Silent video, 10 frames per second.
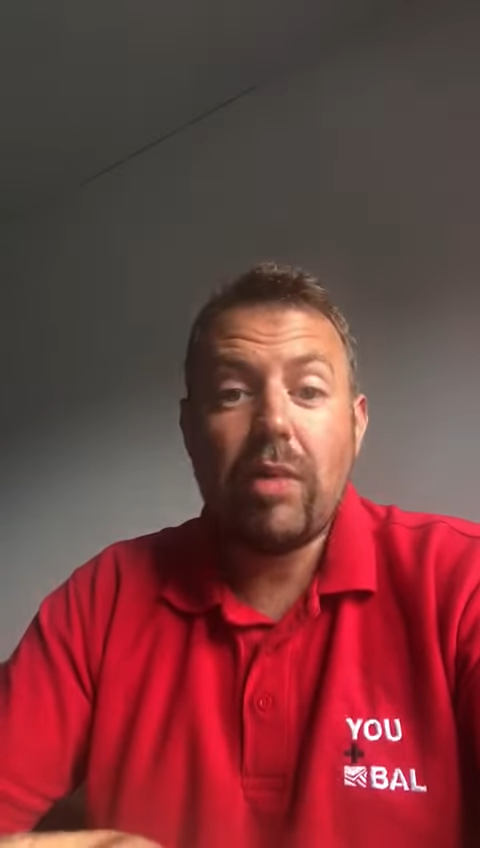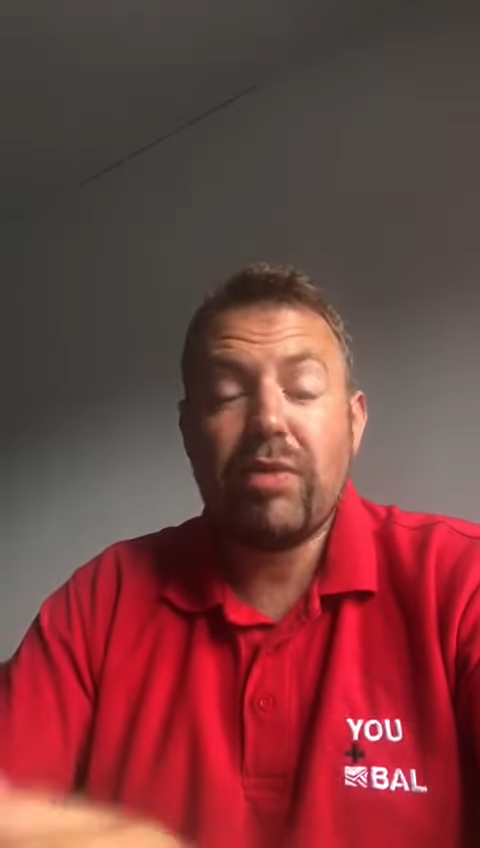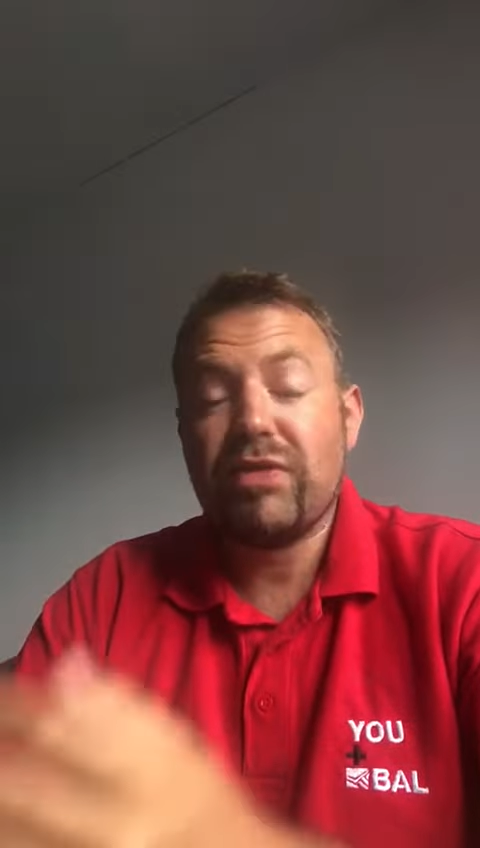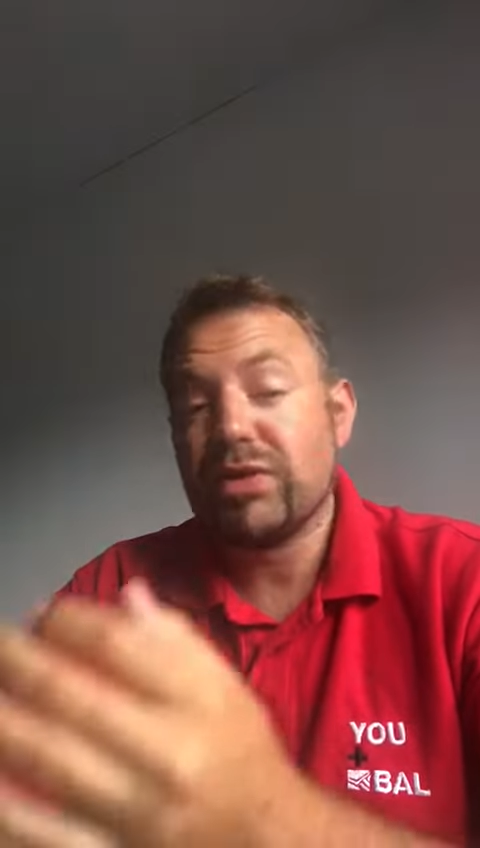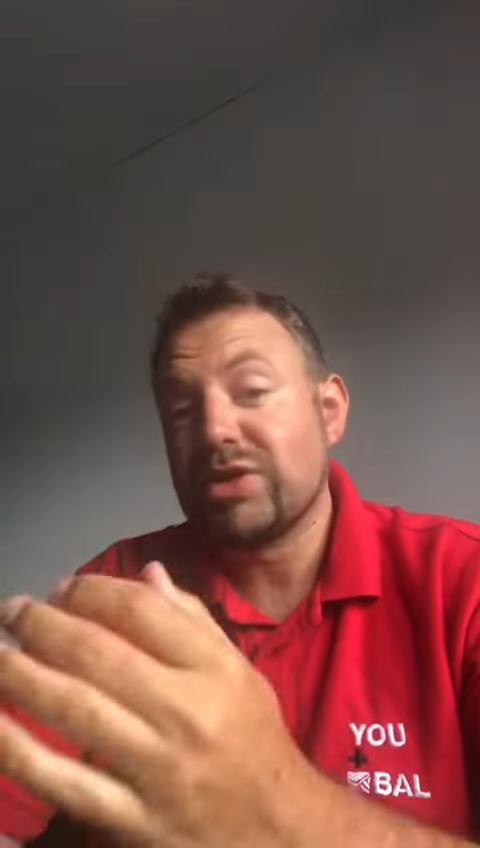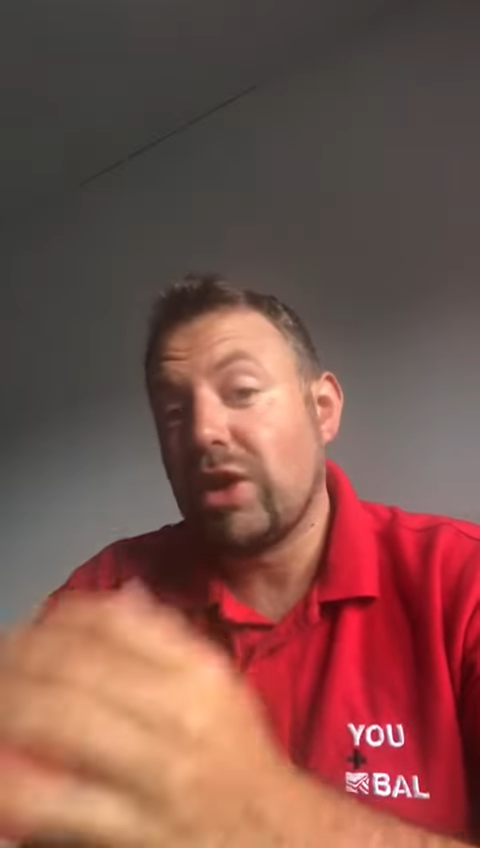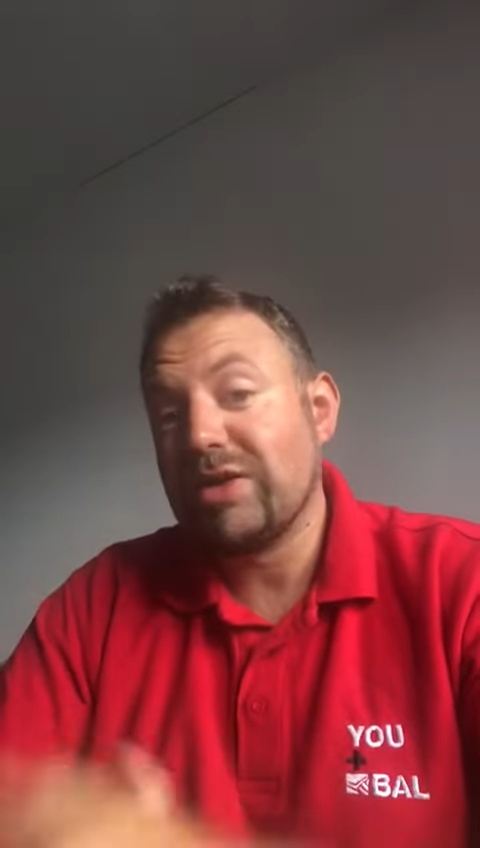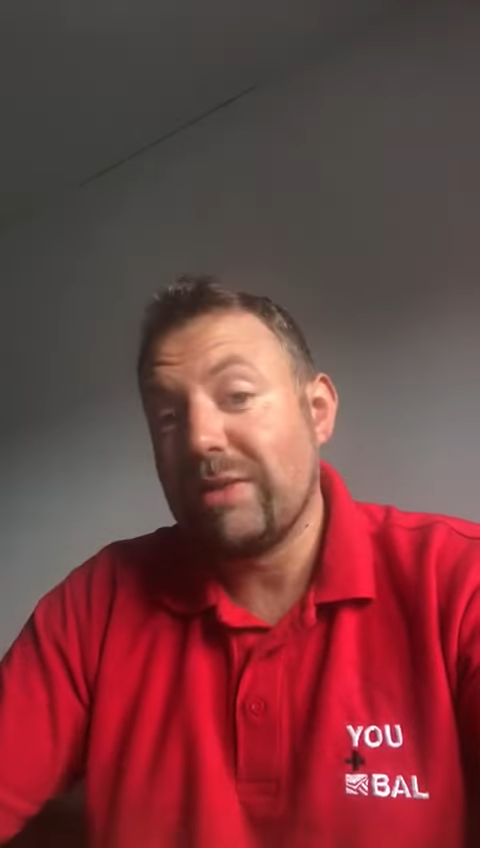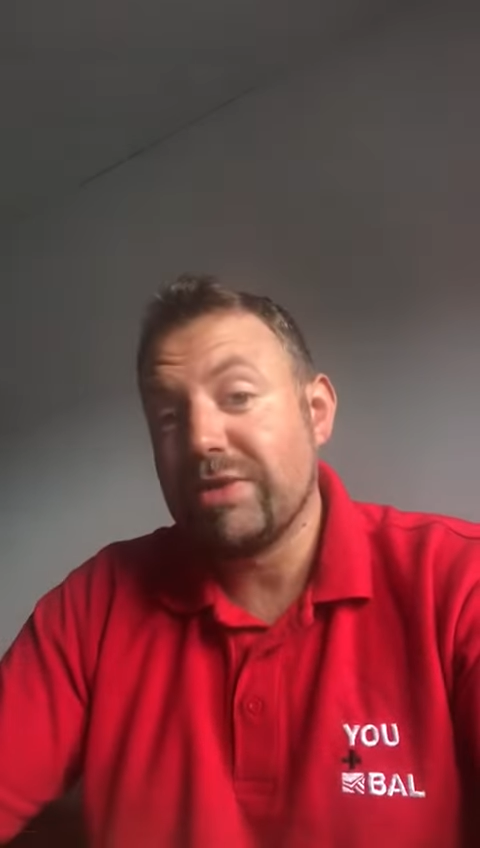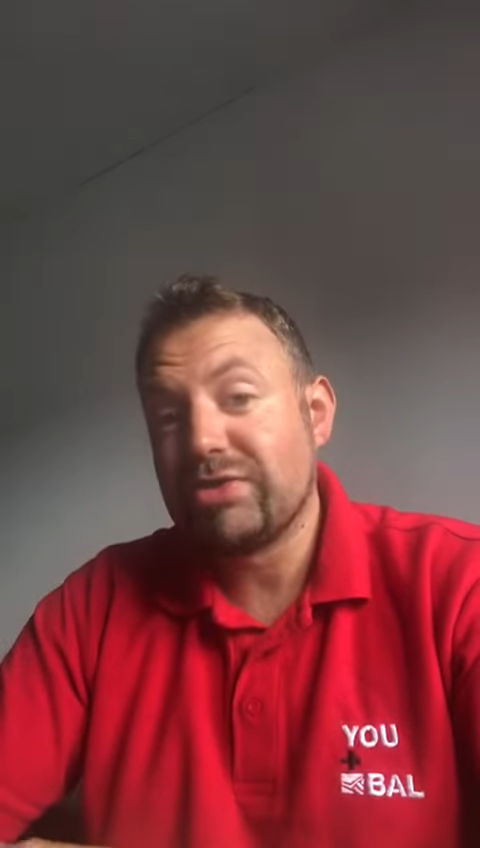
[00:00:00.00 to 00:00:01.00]
with
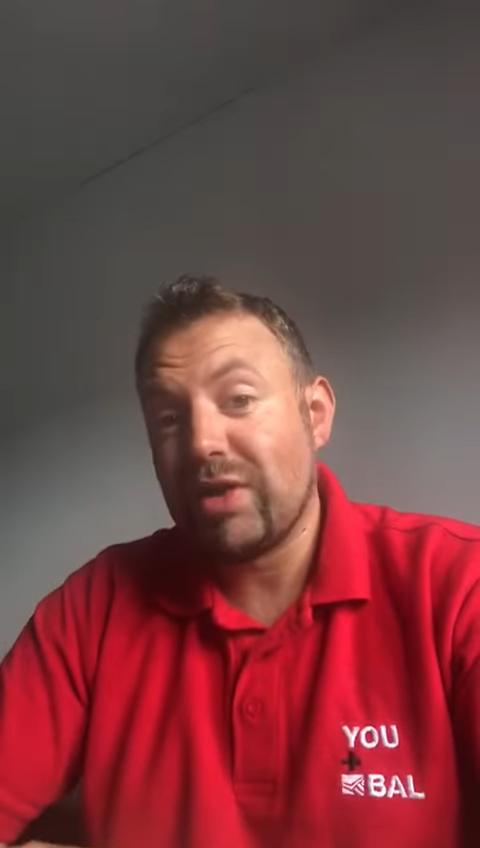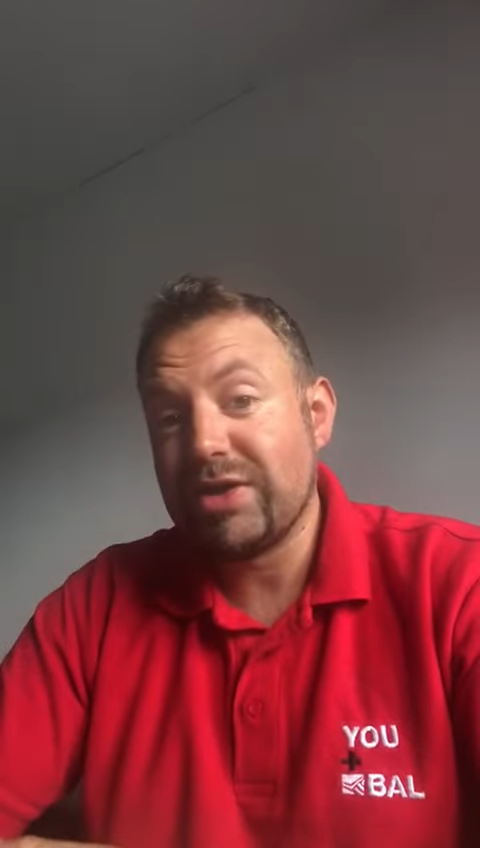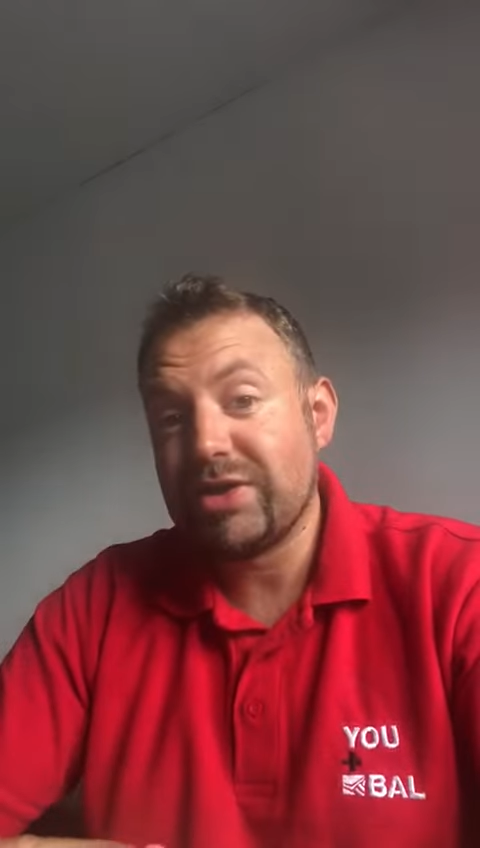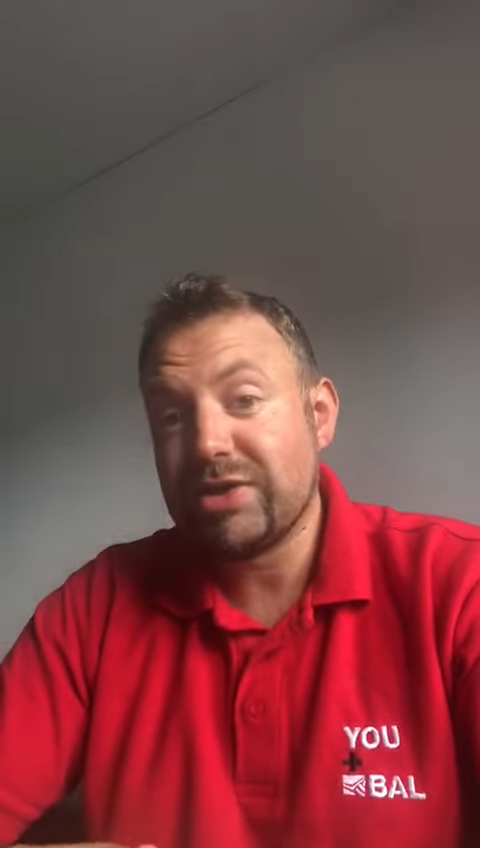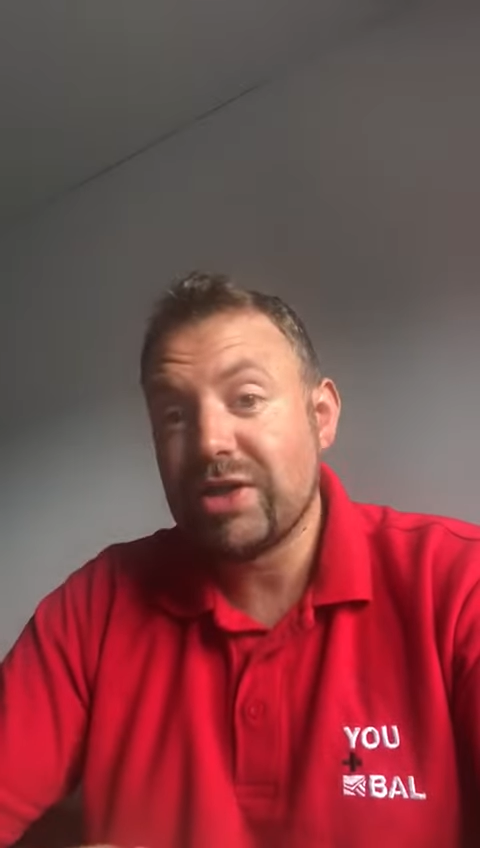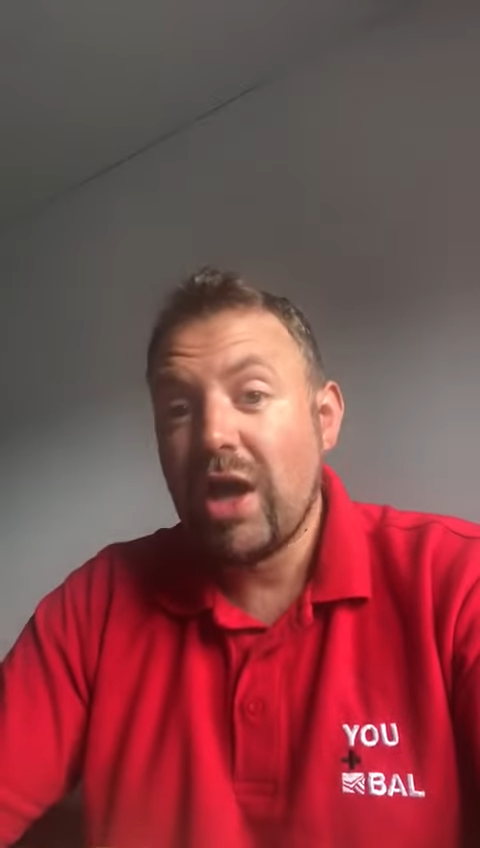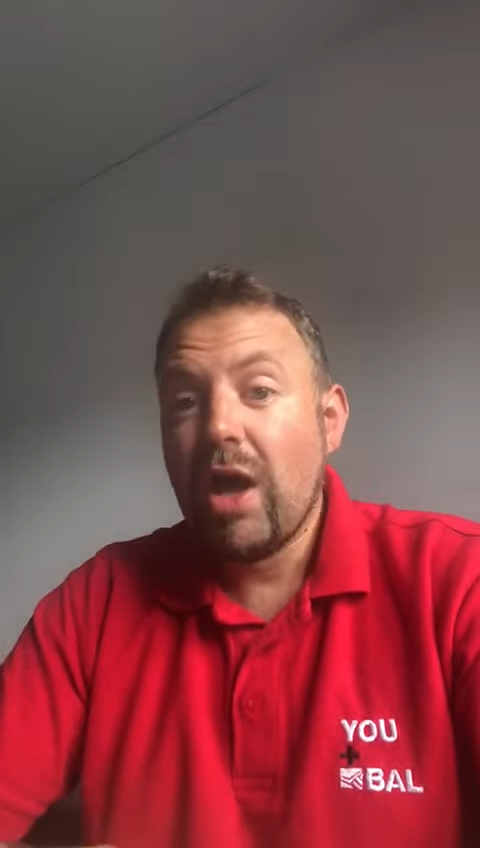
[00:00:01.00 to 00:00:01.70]
on-site demonstrations